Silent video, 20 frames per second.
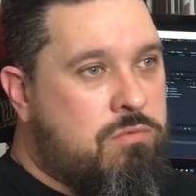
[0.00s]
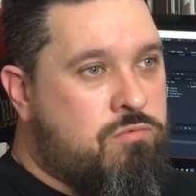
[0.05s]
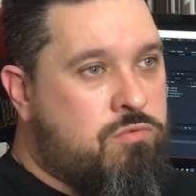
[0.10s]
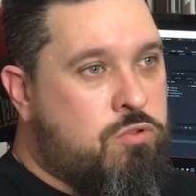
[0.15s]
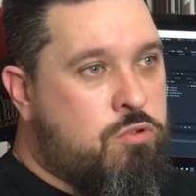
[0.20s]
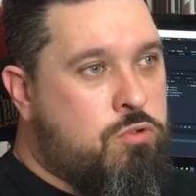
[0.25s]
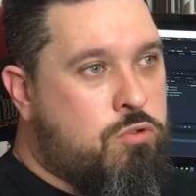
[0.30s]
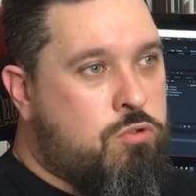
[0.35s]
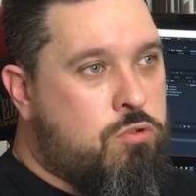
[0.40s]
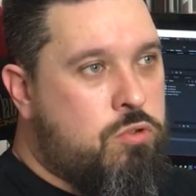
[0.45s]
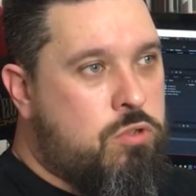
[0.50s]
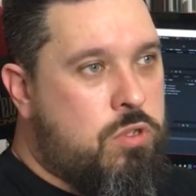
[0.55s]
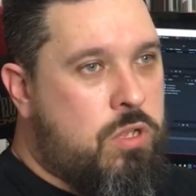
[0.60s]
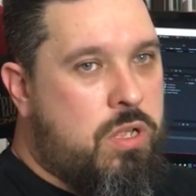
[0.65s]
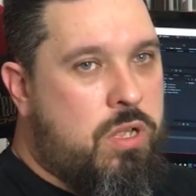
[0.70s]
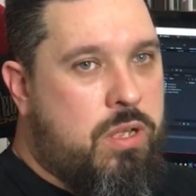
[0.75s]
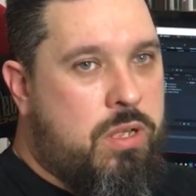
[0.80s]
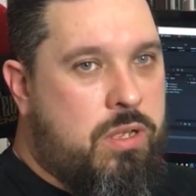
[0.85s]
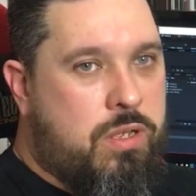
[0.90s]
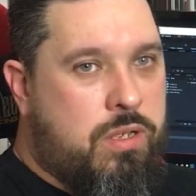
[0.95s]

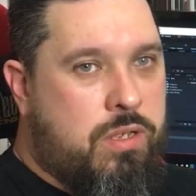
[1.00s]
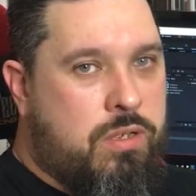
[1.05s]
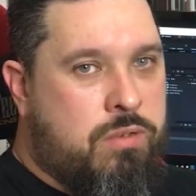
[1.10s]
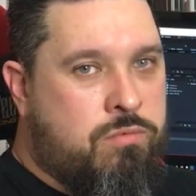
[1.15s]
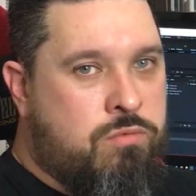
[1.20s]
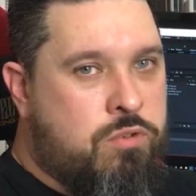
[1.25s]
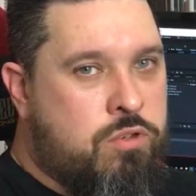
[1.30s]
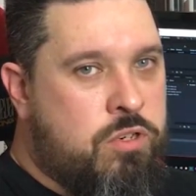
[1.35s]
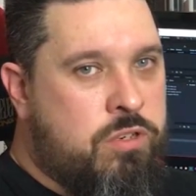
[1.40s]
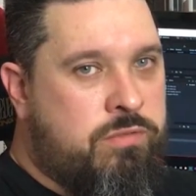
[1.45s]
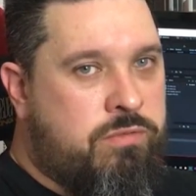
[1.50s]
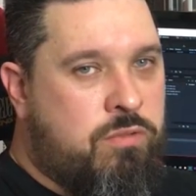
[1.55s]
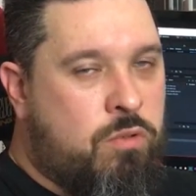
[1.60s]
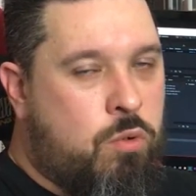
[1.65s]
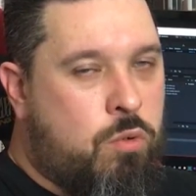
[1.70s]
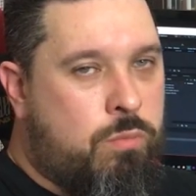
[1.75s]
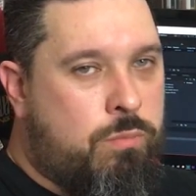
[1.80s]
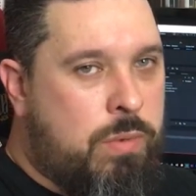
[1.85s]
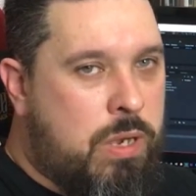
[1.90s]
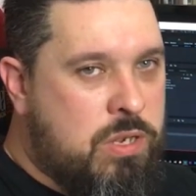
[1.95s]
rule ruler
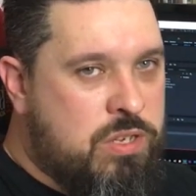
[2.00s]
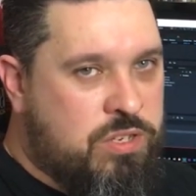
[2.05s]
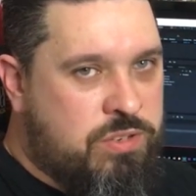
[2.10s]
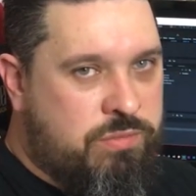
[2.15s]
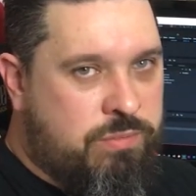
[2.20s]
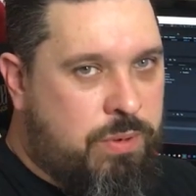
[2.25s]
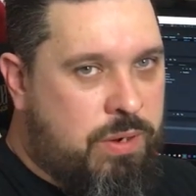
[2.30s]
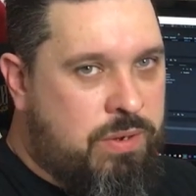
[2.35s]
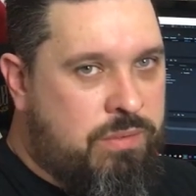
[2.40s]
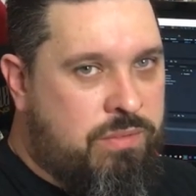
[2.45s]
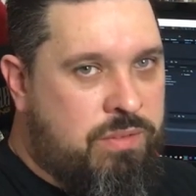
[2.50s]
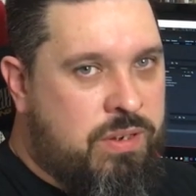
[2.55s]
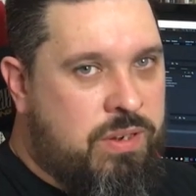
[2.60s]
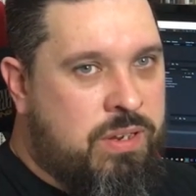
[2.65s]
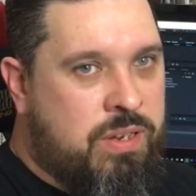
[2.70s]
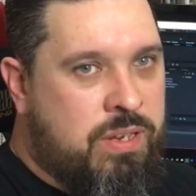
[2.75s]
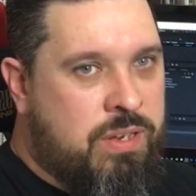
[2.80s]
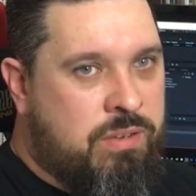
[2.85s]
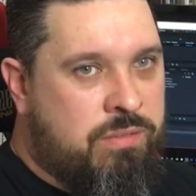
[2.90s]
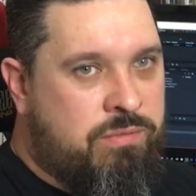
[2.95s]
for most of my
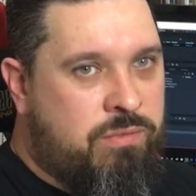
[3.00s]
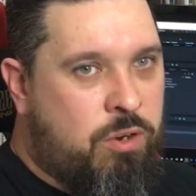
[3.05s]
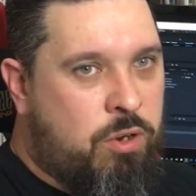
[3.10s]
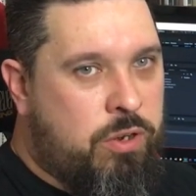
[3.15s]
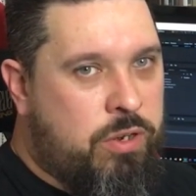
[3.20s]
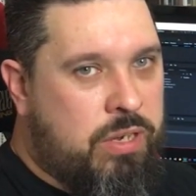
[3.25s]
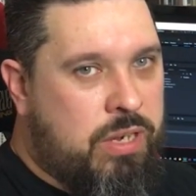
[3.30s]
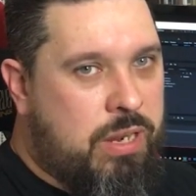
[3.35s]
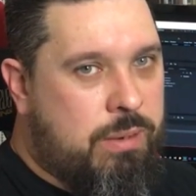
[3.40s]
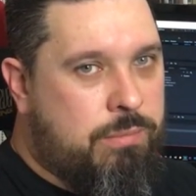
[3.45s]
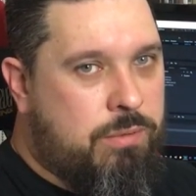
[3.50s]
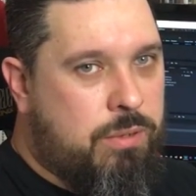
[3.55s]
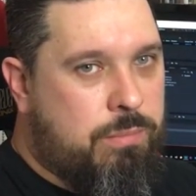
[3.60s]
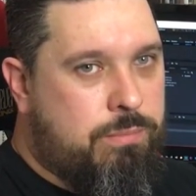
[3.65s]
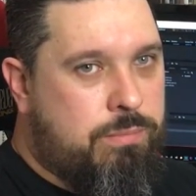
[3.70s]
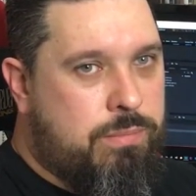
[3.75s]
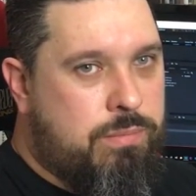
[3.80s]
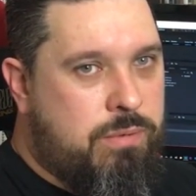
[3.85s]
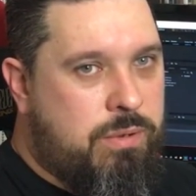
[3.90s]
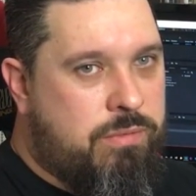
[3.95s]
uh, following
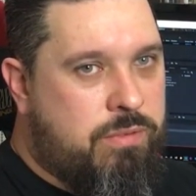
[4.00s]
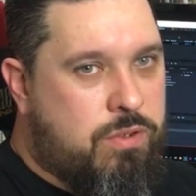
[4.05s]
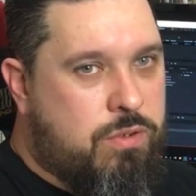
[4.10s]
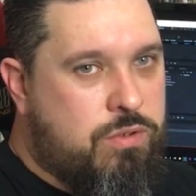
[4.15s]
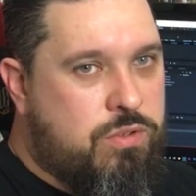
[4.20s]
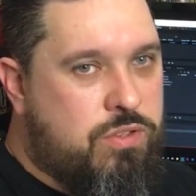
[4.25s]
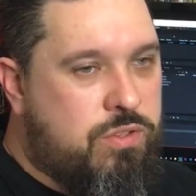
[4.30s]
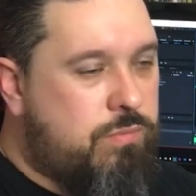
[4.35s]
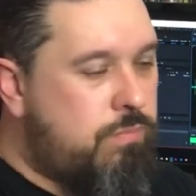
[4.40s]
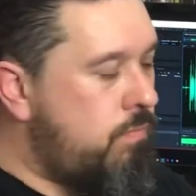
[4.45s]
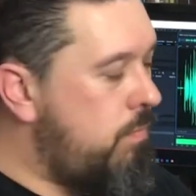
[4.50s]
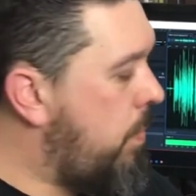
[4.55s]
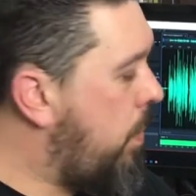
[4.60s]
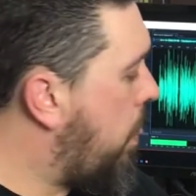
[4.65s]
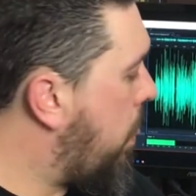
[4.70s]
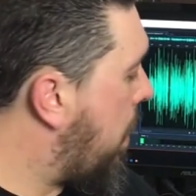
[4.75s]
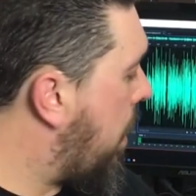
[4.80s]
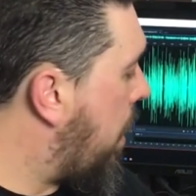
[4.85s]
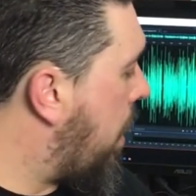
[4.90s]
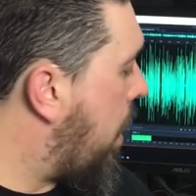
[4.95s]
laptop reviews.
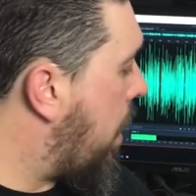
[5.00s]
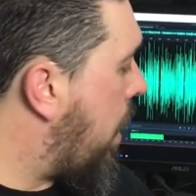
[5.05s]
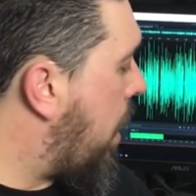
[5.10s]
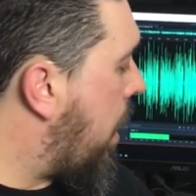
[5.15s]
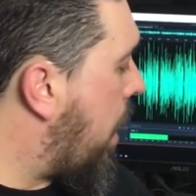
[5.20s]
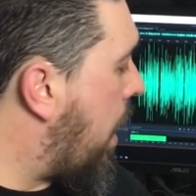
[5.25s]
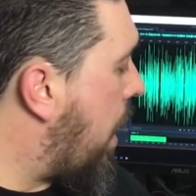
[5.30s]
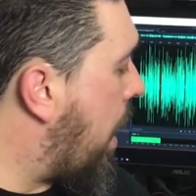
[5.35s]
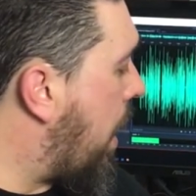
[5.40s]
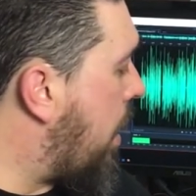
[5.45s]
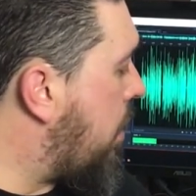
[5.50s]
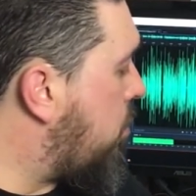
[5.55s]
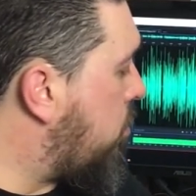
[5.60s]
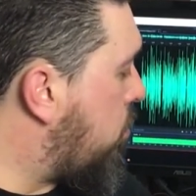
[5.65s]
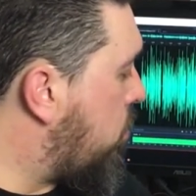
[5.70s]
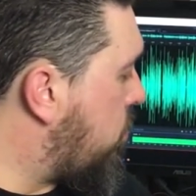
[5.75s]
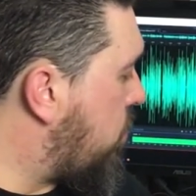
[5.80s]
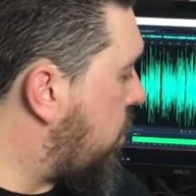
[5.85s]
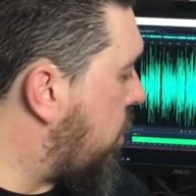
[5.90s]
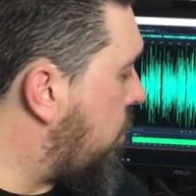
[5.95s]
And
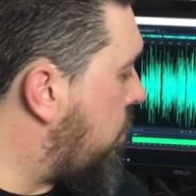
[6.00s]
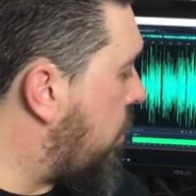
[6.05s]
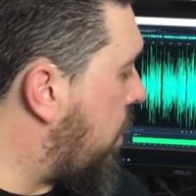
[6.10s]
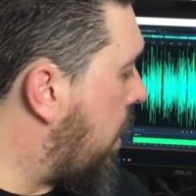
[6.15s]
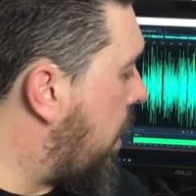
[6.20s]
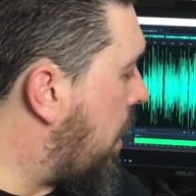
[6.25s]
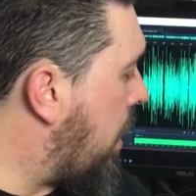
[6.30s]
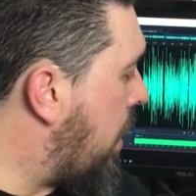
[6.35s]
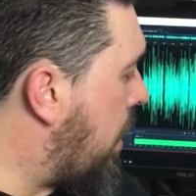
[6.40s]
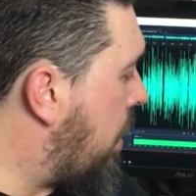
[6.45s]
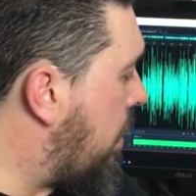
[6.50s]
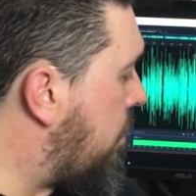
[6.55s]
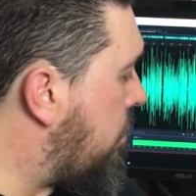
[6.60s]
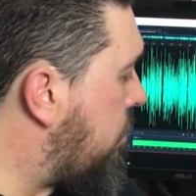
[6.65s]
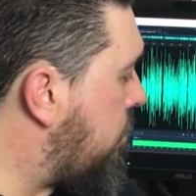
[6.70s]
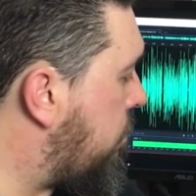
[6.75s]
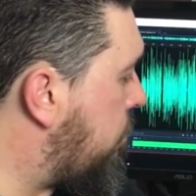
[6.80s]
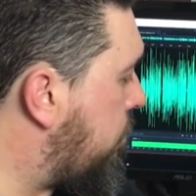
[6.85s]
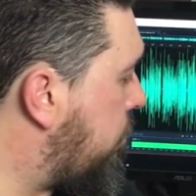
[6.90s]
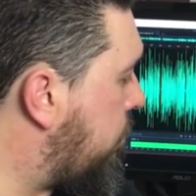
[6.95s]
also,
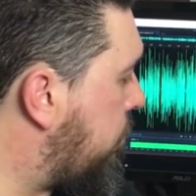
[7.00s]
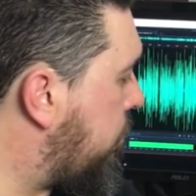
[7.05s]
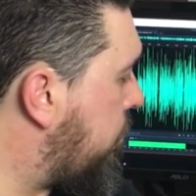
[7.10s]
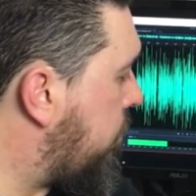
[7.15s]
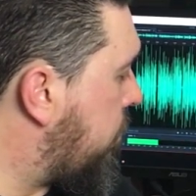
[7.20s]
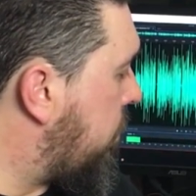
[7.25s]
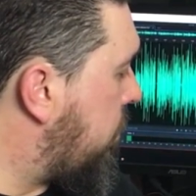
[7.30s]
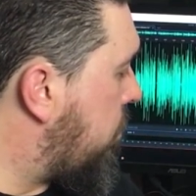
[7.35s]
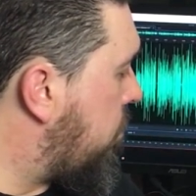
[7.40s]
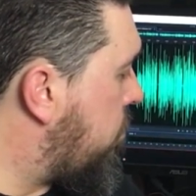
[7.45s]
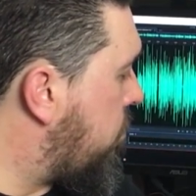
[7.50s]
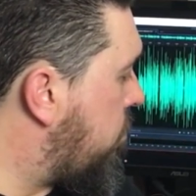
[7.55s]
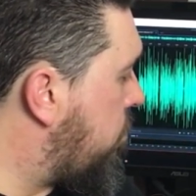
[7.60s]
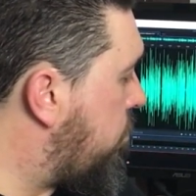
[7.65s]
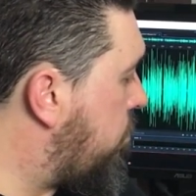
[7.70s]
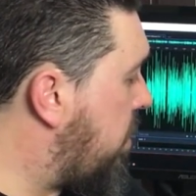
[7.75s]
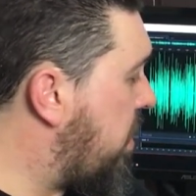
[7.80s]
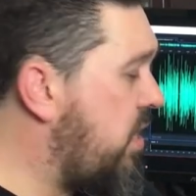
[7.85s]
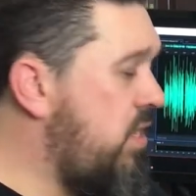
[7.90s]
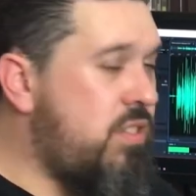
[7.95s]
um,
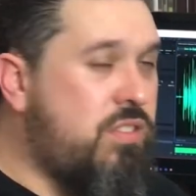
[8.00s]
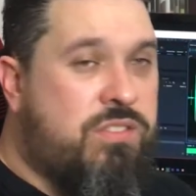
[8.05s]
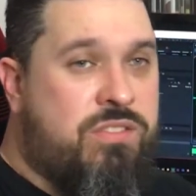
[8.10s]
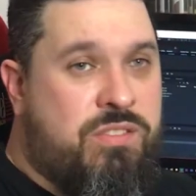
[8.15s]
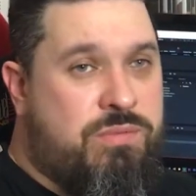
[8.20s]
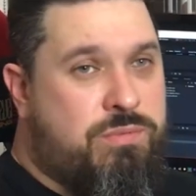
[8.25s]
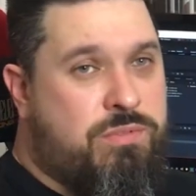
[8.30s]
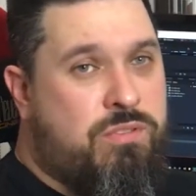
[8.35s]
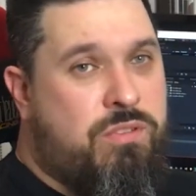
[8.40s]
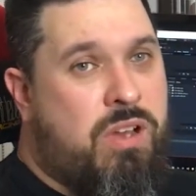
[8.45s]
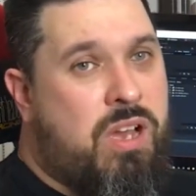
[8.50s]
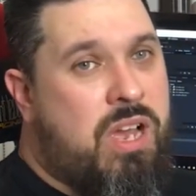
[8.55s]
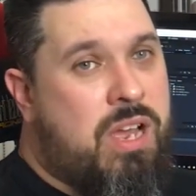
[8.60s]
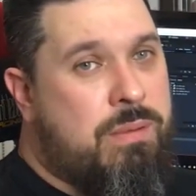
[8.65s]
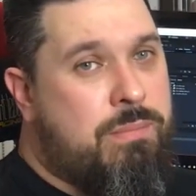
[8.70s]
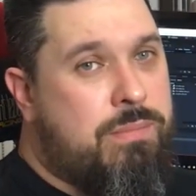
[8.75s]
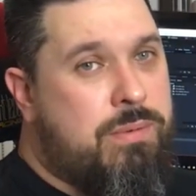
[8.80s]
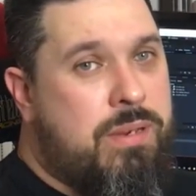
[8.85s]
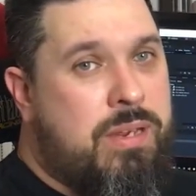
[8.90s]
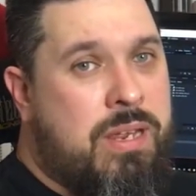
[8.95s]
please
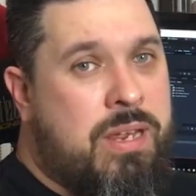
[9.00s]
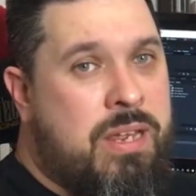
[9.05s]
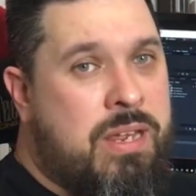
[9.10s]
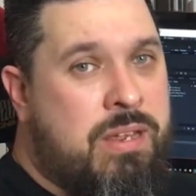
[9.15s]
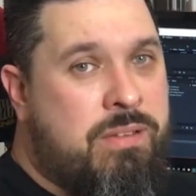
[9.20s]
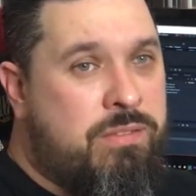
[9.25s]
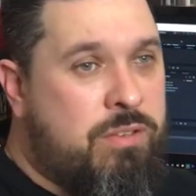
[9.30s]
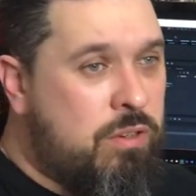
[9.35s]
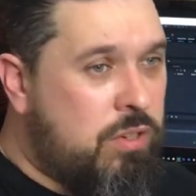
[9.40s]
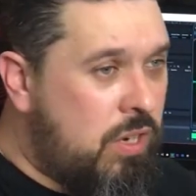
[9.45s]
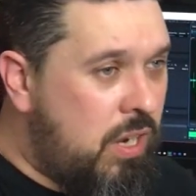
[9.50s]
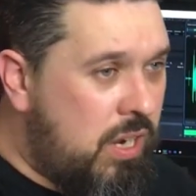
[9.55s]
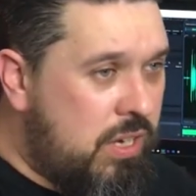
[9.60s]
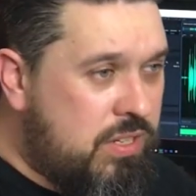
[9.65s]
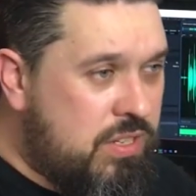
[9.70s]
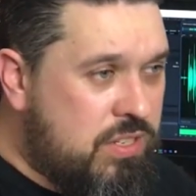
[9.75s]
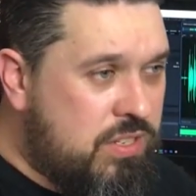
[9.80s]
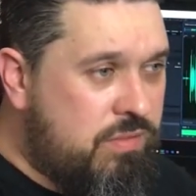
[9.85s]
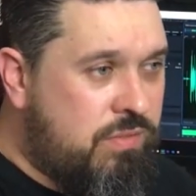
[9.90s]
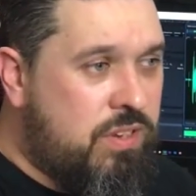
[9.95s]
subscribe. Uh, if you
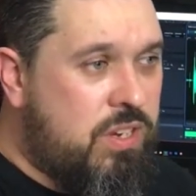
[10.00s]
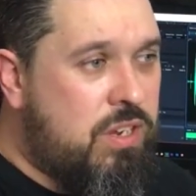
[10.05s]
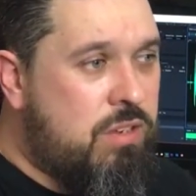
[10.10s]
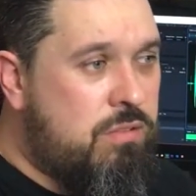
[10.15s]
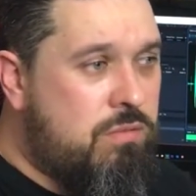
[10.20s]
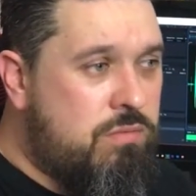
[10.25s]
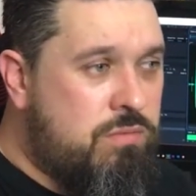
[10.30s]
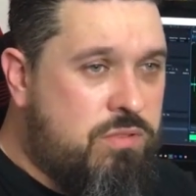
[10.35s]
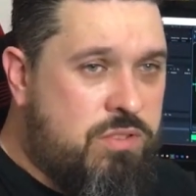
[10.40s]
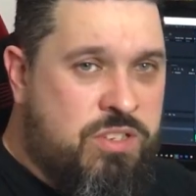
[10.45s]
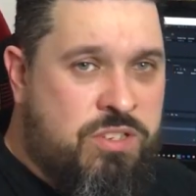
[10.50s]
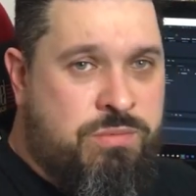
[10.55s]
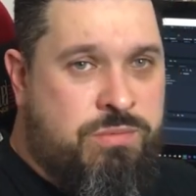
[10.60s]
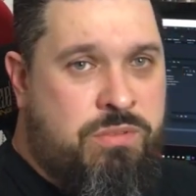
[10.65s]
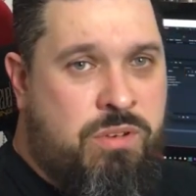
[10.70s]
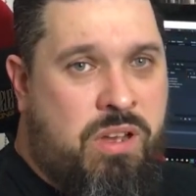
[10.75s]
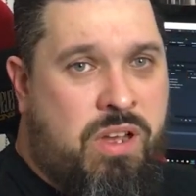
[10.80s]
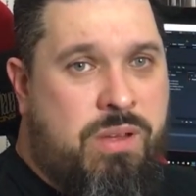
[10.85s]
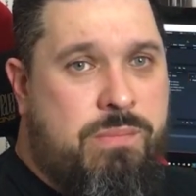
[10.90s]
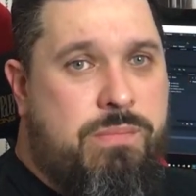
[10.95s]
like this video,
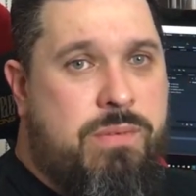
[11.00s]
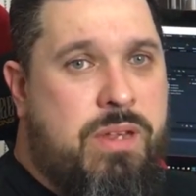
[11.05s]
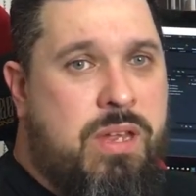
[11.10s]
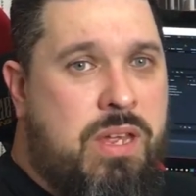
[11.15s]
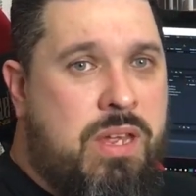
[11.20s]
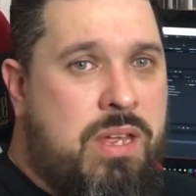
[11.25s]
subscribe.